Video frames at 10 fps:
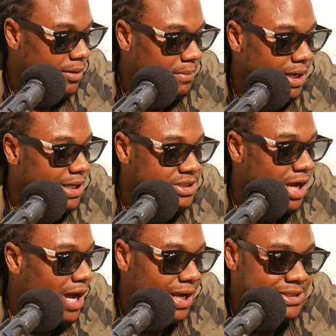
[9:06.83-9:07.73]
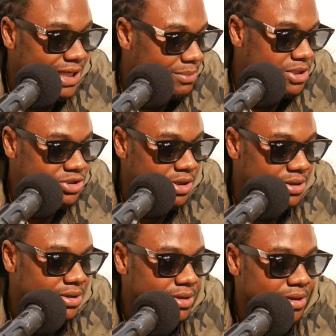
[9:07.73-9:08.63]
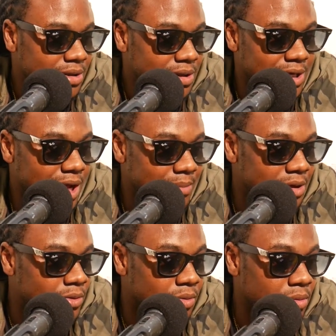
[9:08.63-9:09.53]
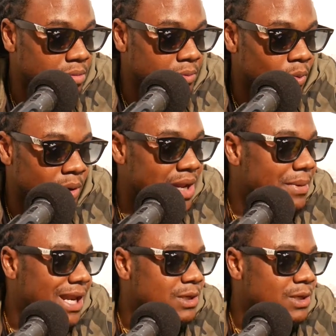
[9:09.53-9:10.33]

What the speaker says: because you always give me the strength. You know what I mean? Well, whether I